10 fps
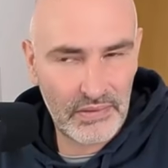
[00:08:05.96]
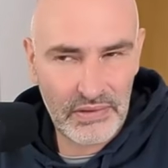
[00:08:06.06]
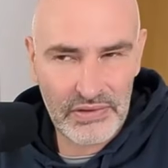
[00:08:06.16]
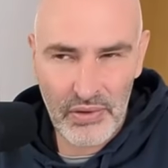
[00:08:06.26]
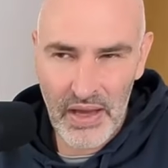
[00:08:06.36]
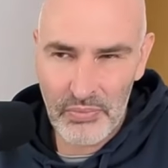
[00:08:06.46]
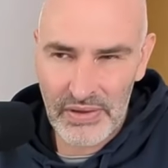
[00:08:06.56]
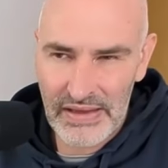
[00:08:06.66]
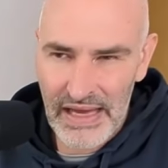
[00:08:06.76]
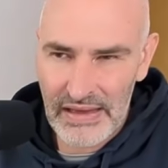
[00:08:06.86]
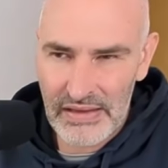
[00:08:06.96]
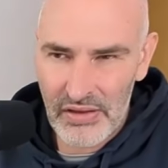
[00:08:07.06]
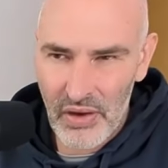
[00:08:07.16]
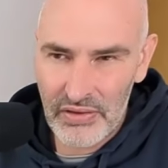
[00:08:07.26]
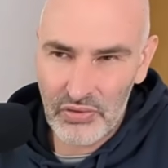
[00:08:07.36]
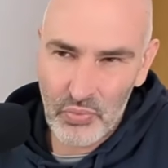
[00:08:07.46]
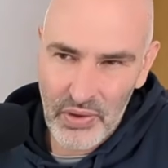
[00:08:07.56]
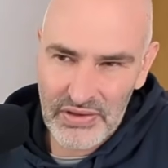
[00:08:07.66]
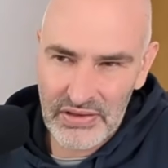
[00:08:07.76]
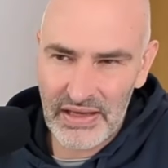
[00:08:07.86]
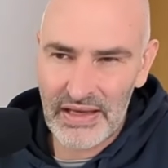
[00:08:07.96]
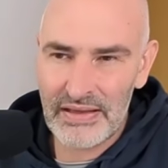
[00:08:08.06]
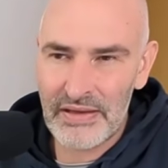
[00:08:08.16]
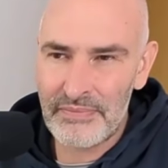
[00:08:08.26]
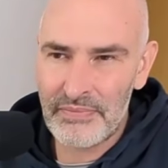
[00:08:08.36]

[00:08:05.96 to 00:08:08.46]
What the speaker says: So I would tend not to want to take,